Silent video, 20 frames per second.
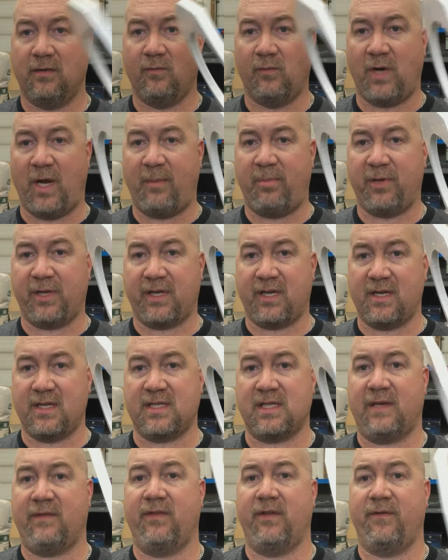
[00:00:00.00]

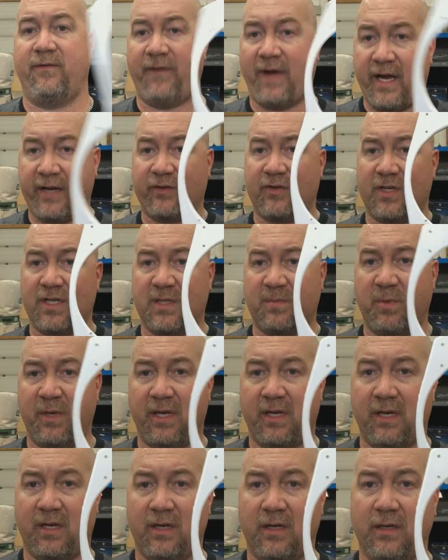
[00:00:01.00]
replicas of the factory
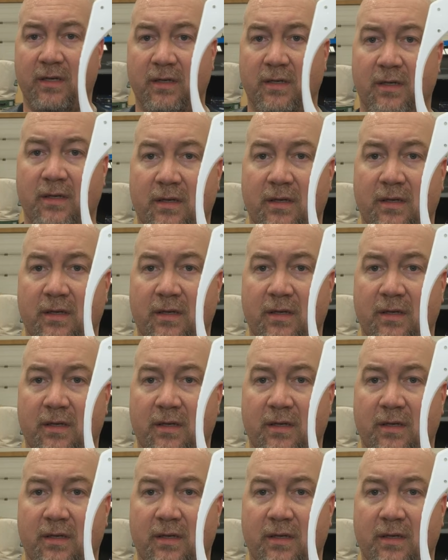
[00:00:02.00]
speaker,